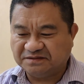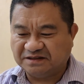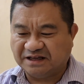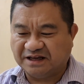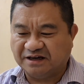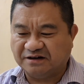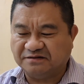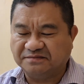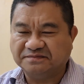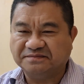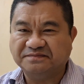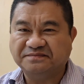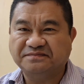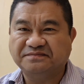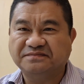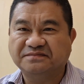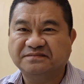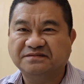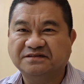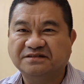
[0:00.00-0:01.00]
Now,
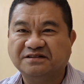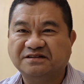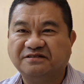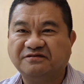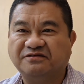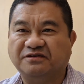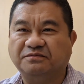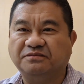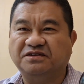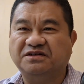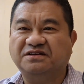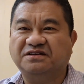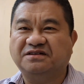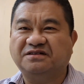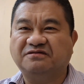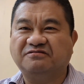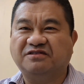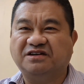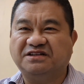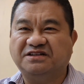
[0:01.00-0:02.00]

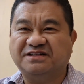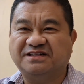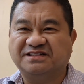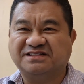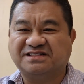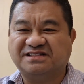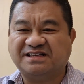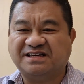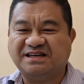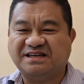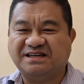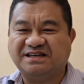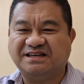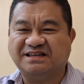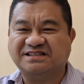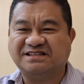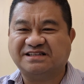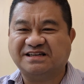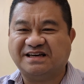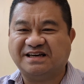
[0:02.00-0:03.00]
what you can see,
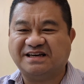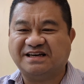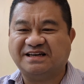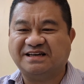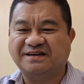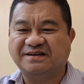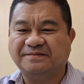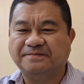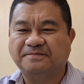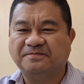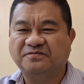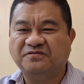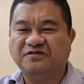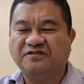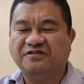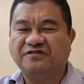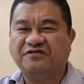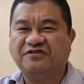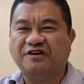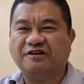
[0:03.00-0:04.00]
it's a
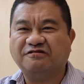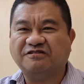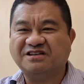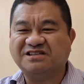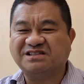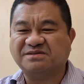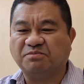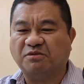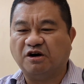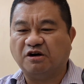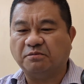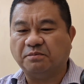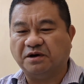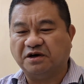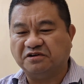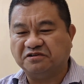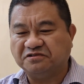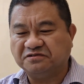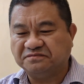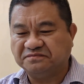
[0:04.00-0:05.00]
fairly small
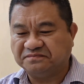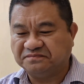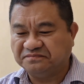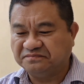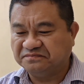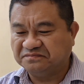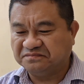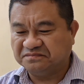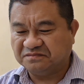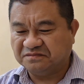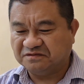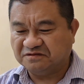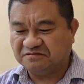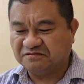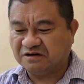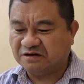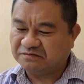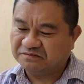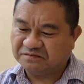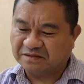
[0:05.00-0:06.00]
bowl.
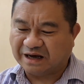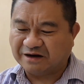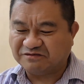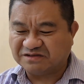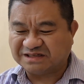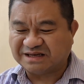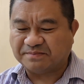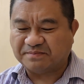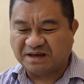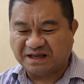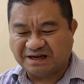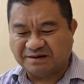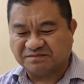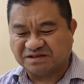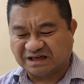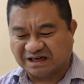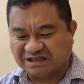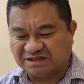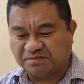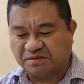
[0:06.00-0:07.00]
Well, I would say
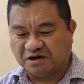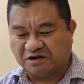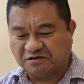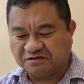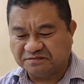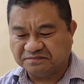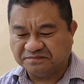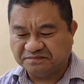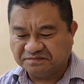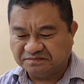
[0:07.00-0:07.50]
medium-sized bowl.